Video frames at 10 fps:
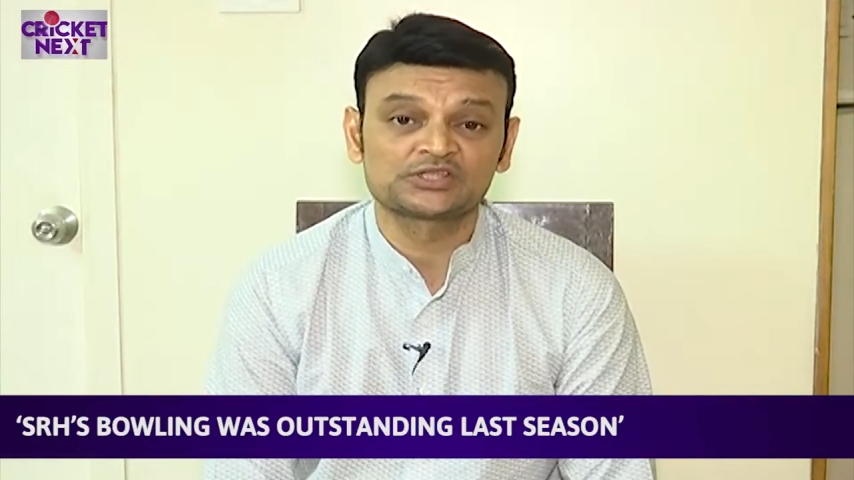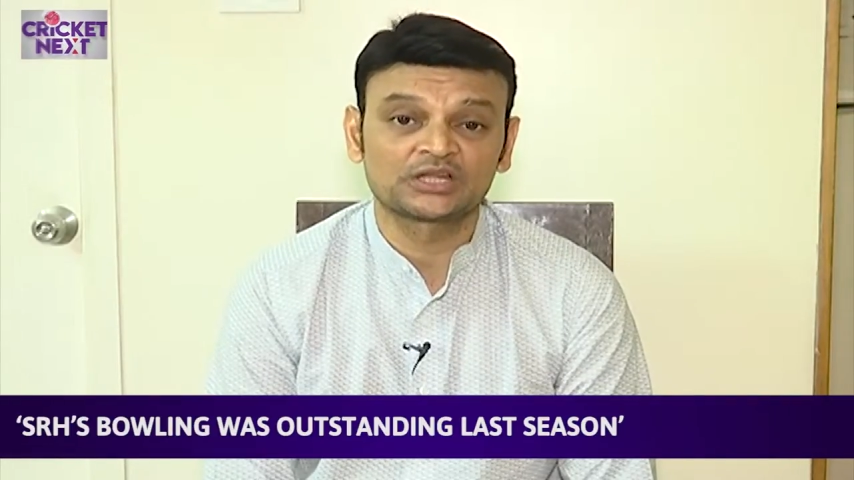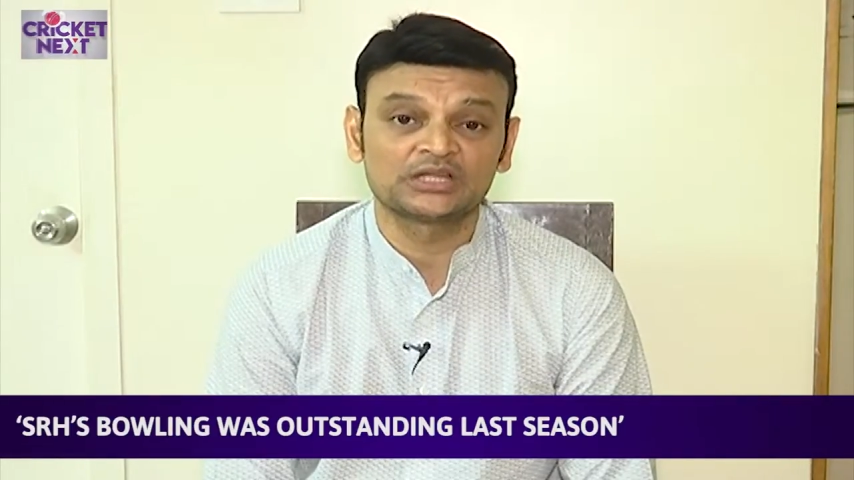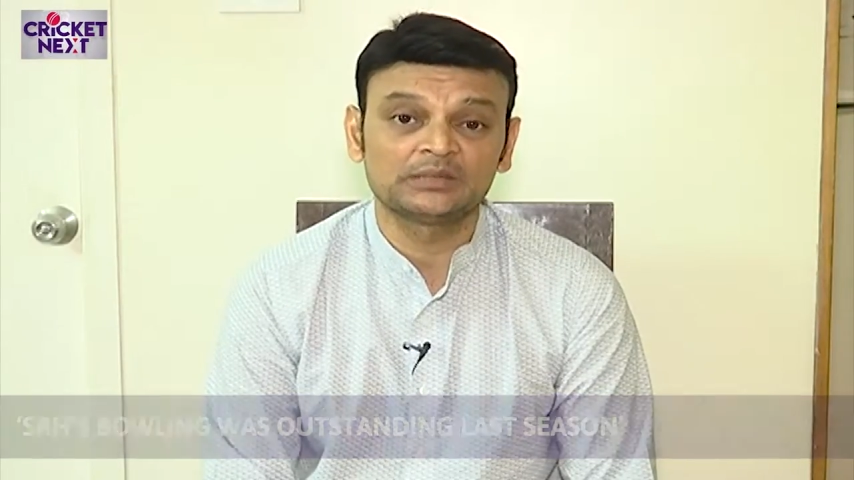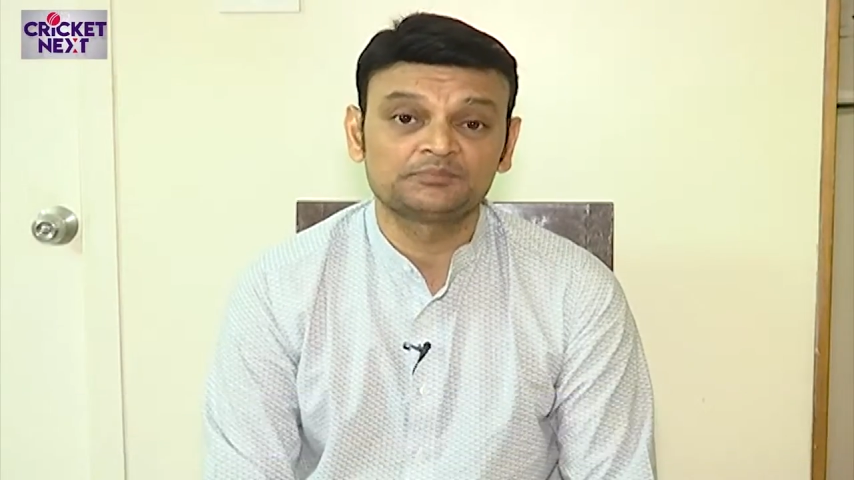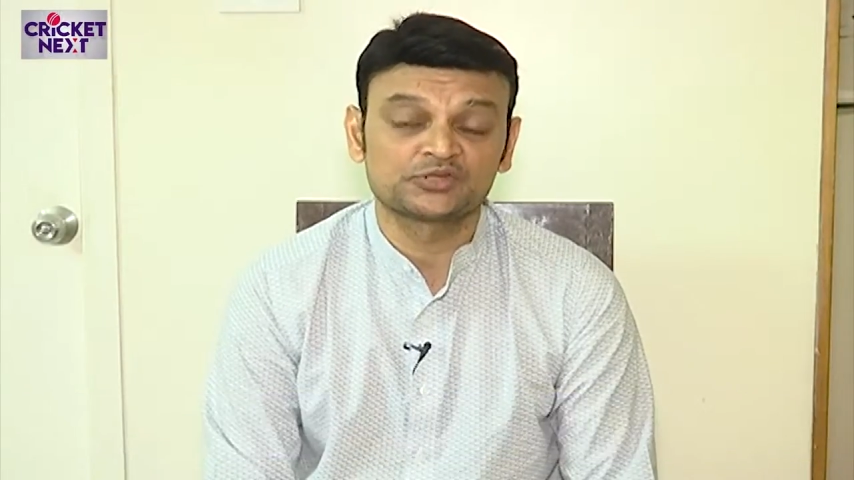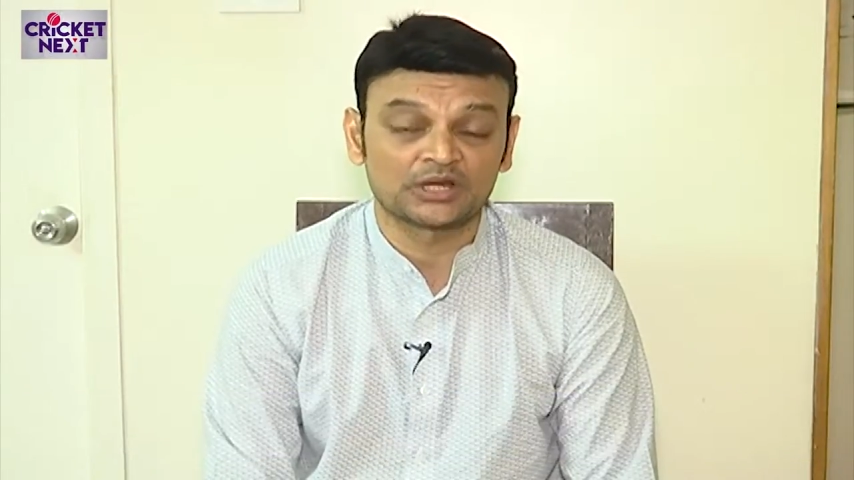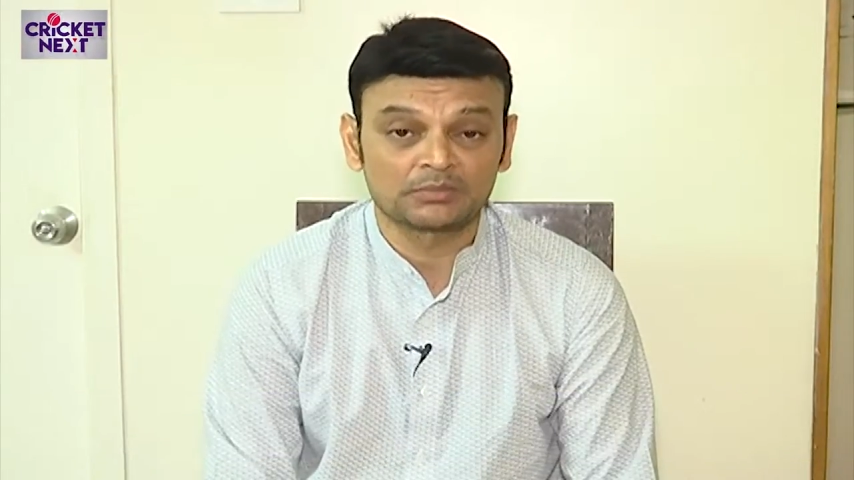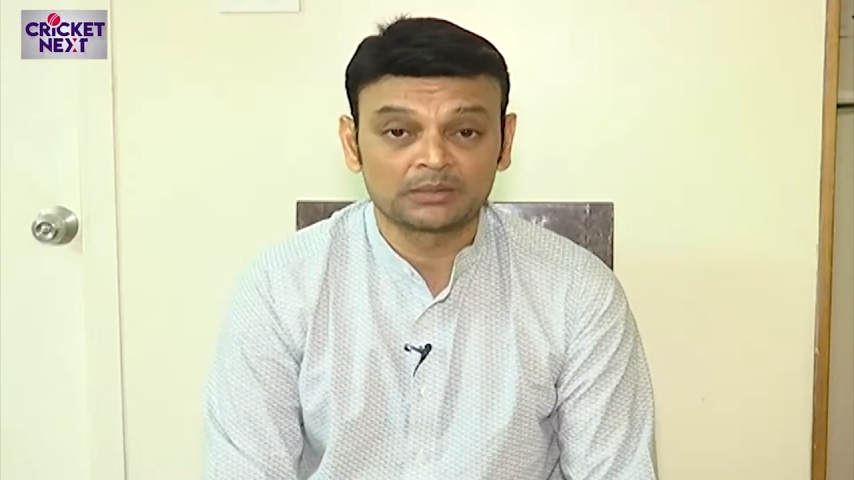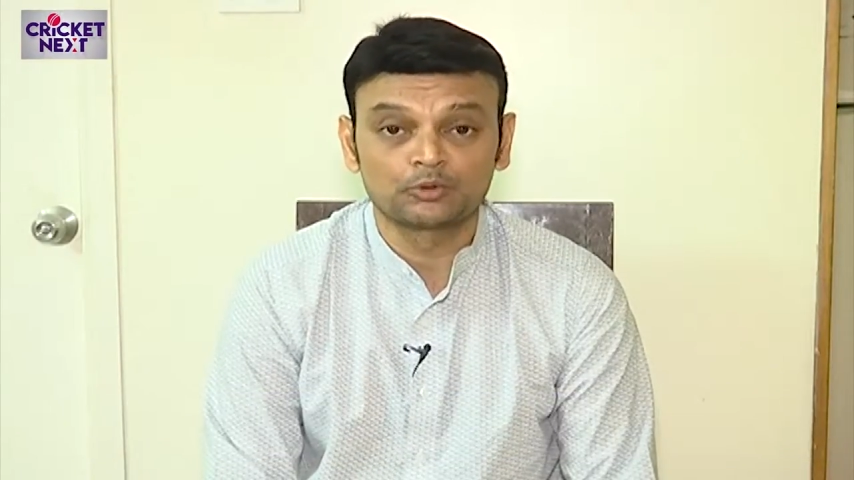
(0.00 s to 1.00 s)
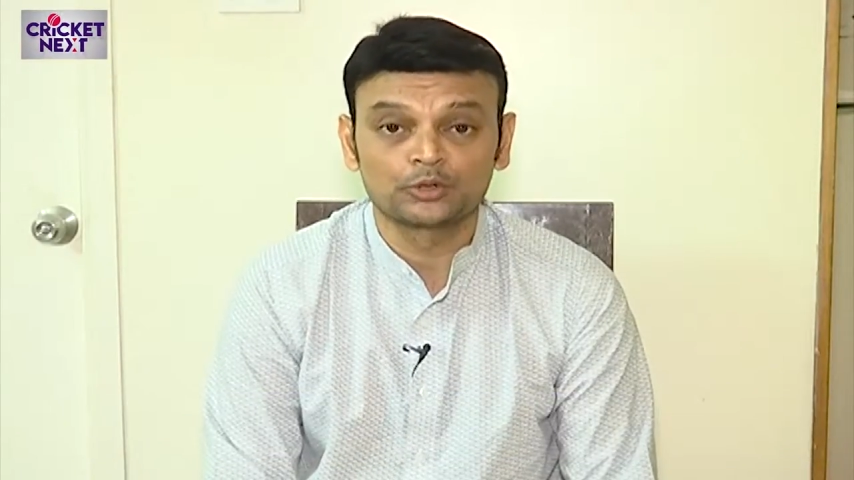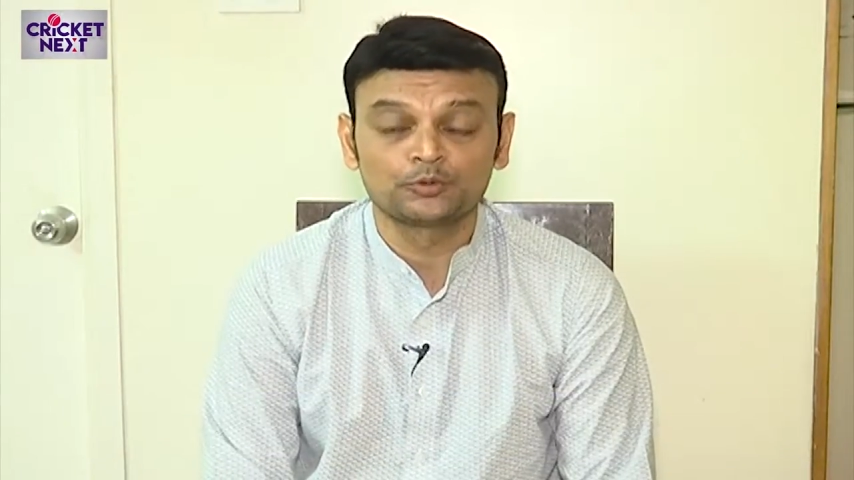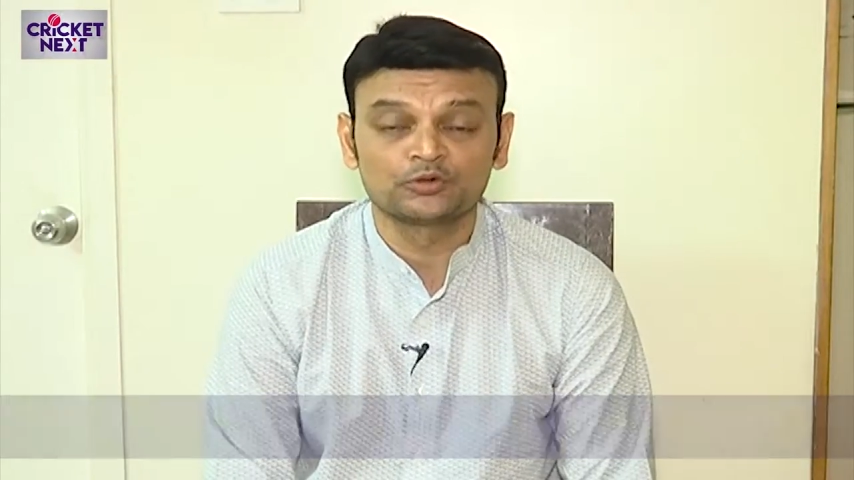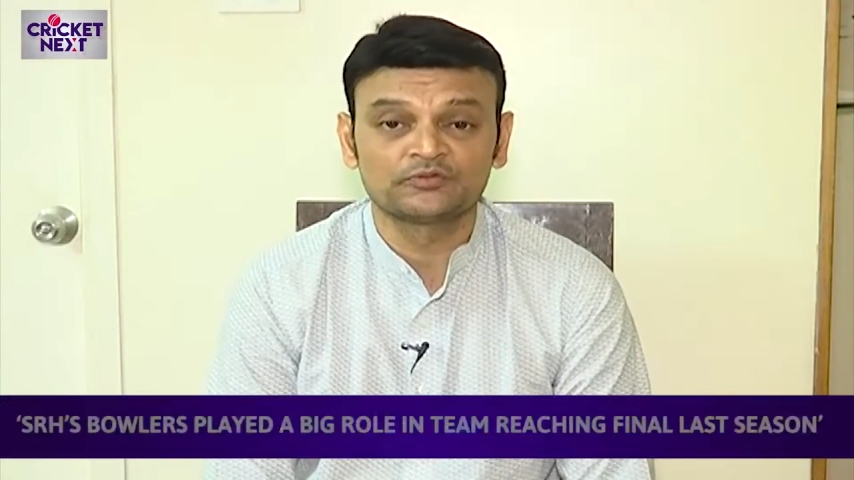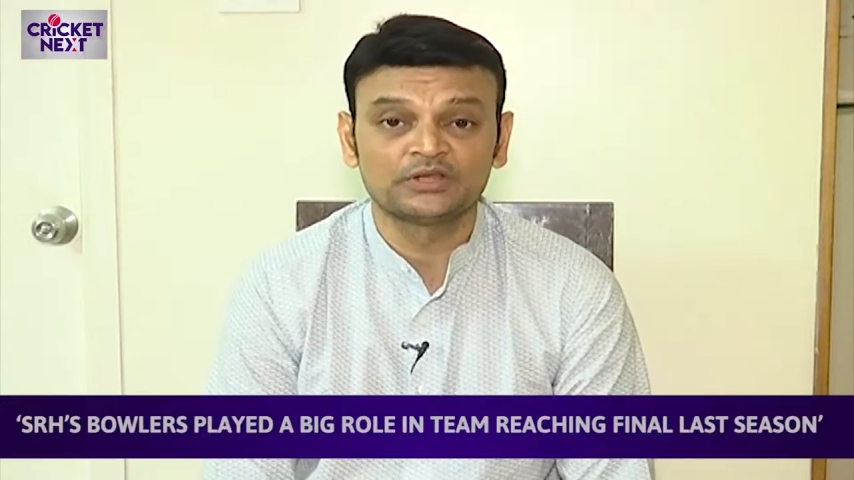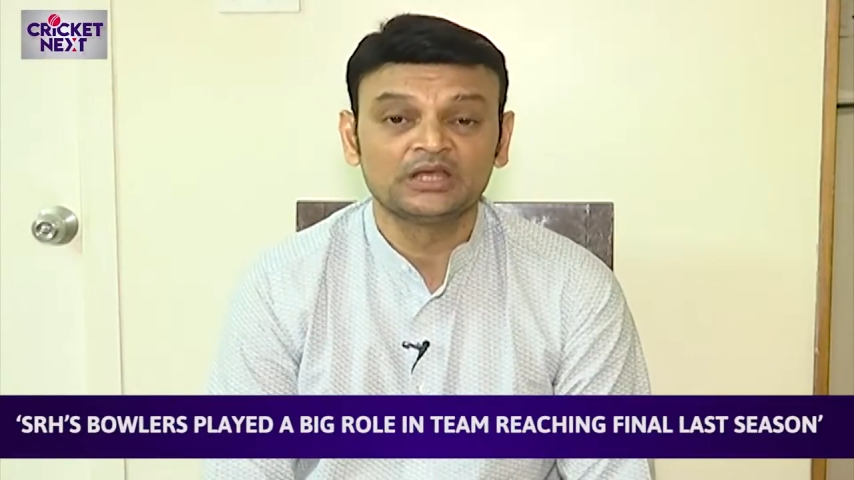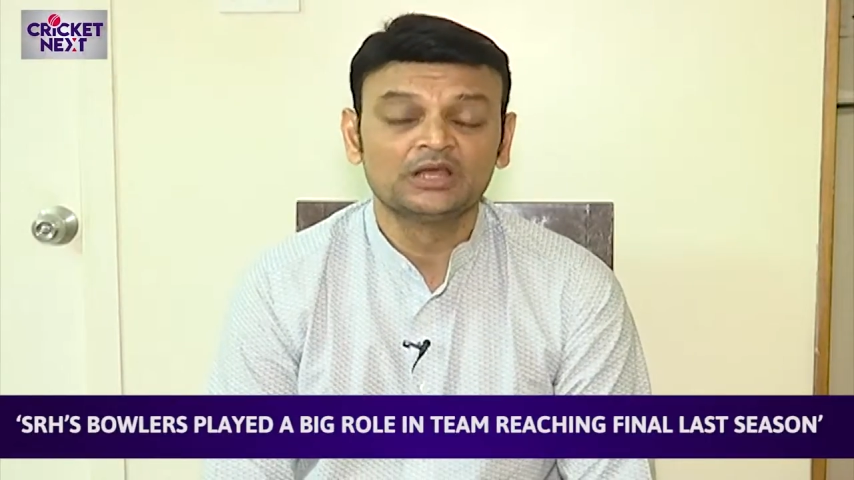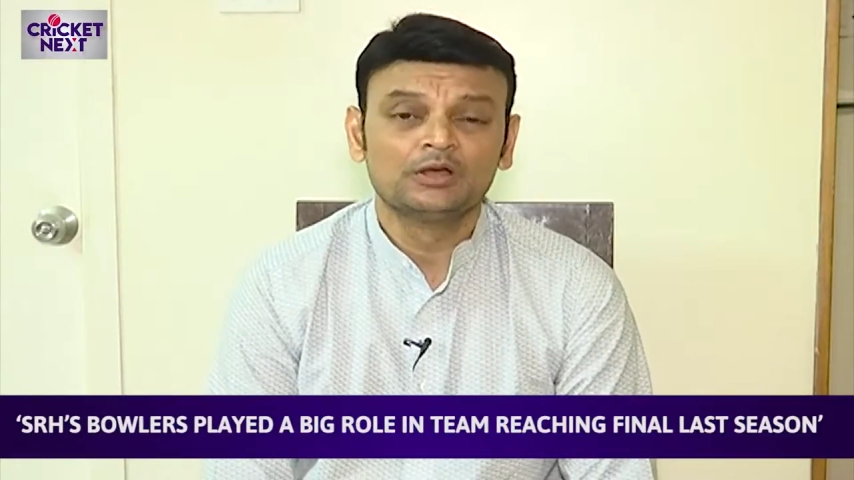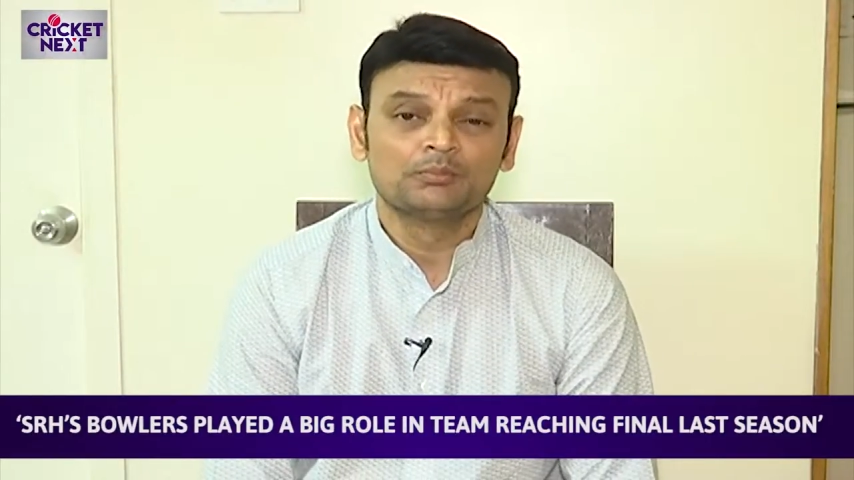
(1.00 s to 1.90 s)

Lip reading: Sandeep Sharma bowled beautifully.